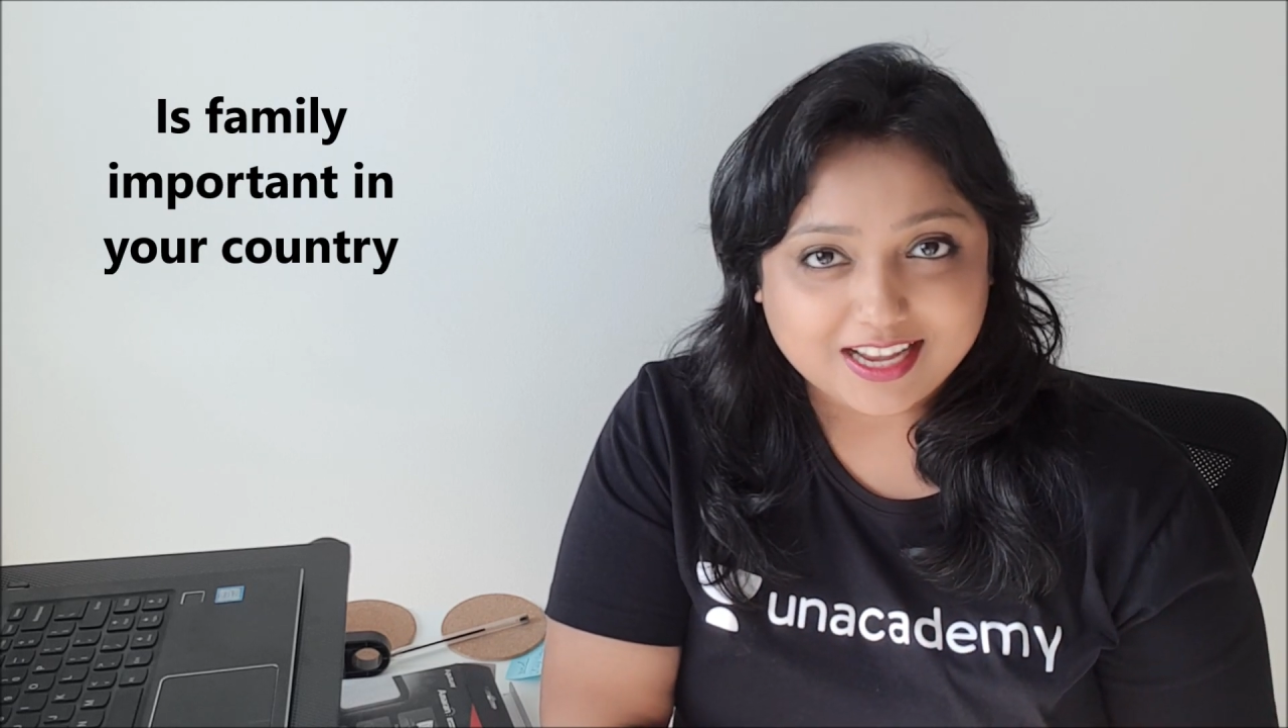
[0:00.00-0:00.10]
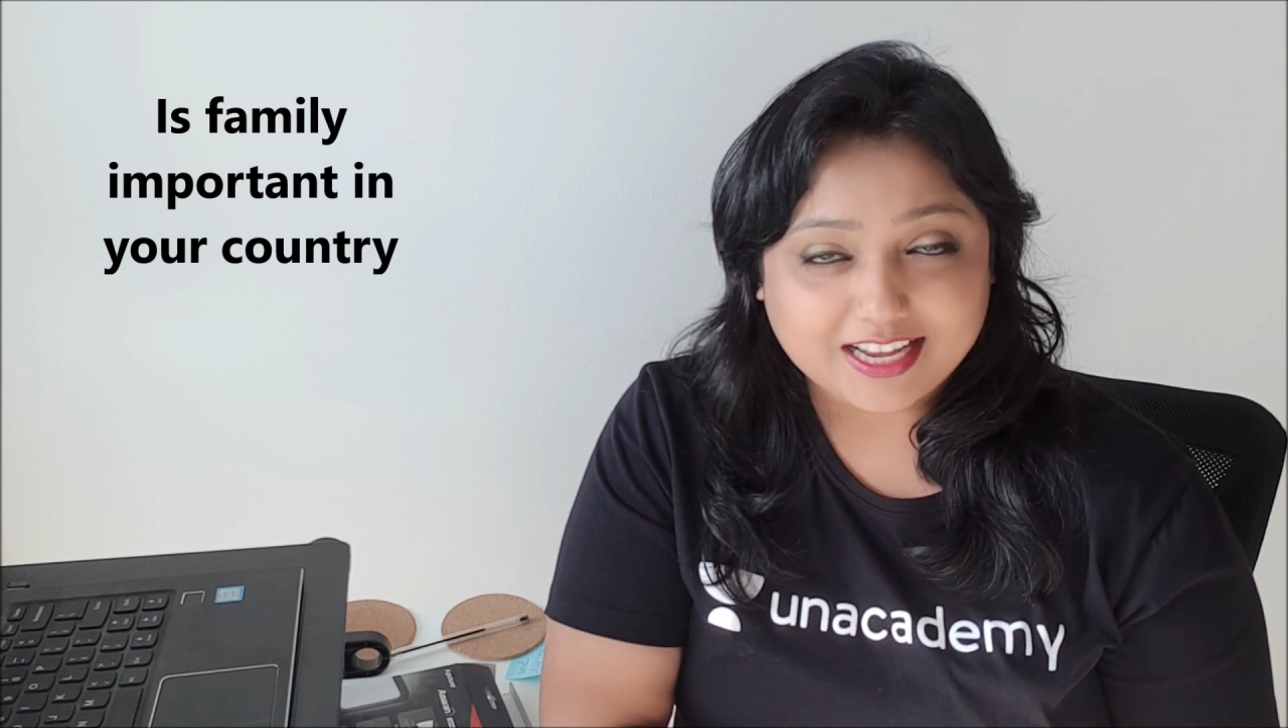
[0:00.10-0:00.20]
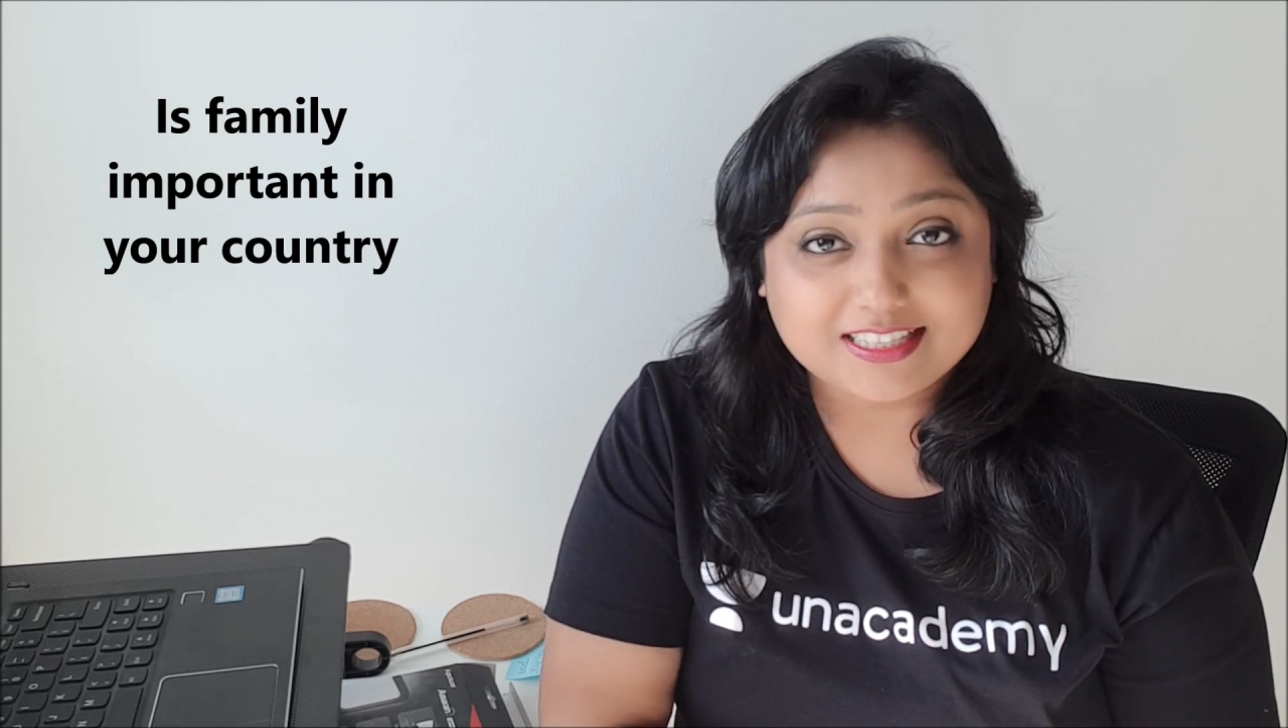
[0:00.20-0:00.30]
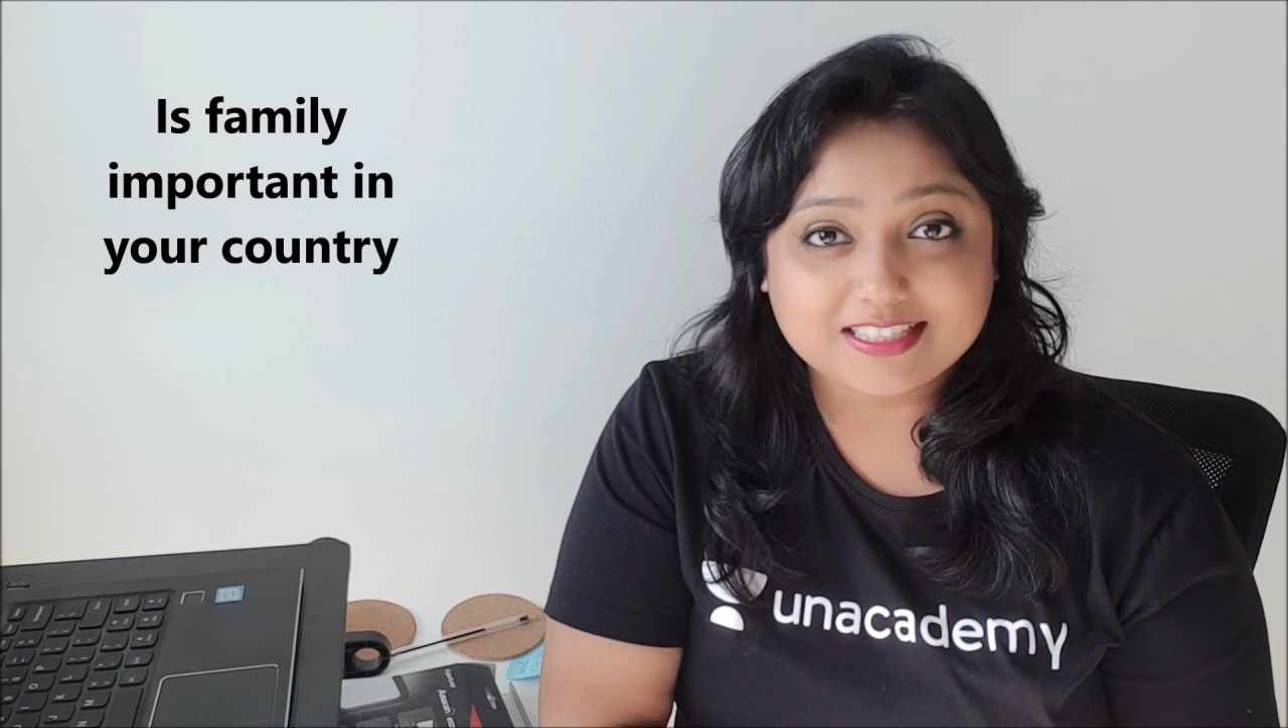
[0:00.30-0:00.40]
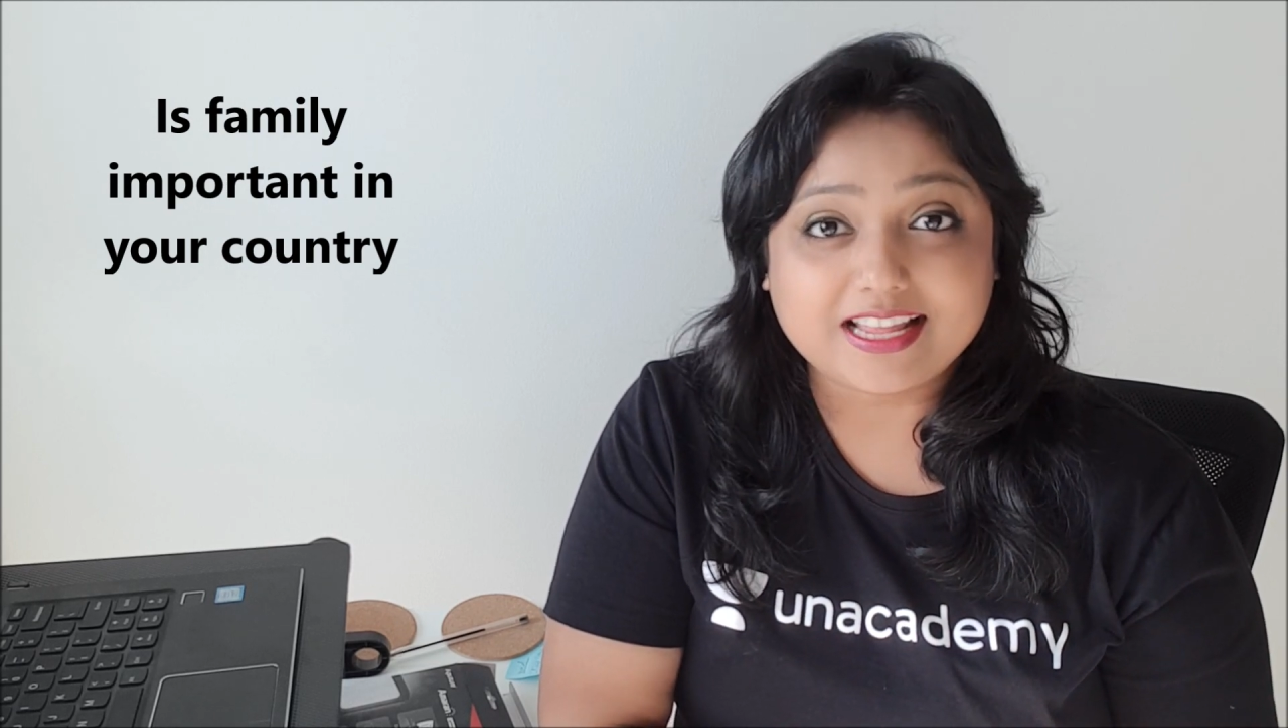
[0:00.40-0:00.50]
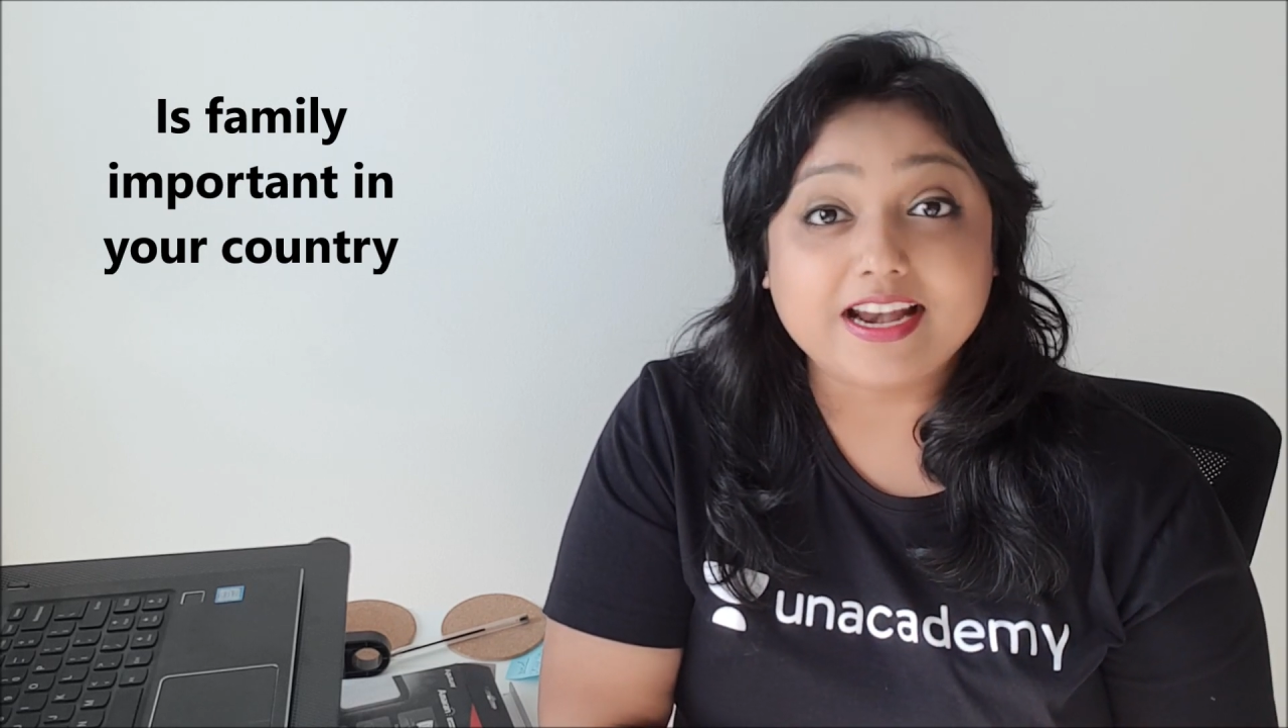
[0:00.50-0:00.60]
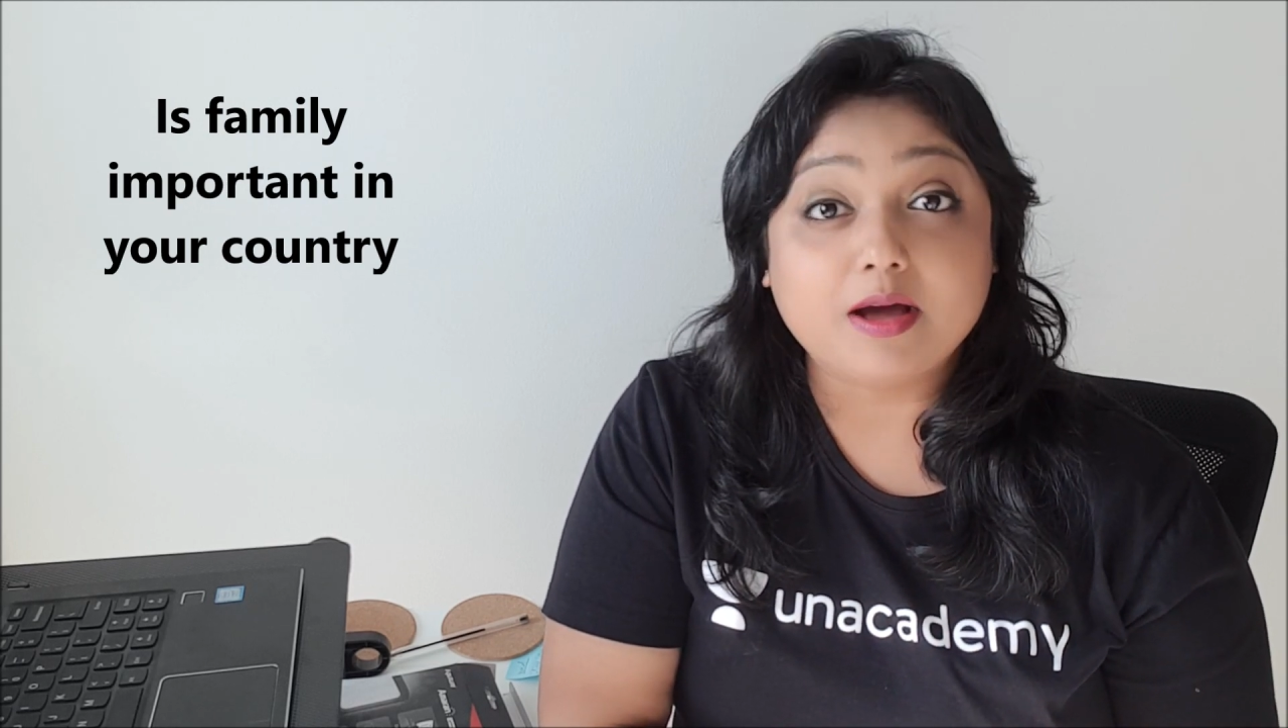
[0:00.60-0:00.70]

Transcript: It's their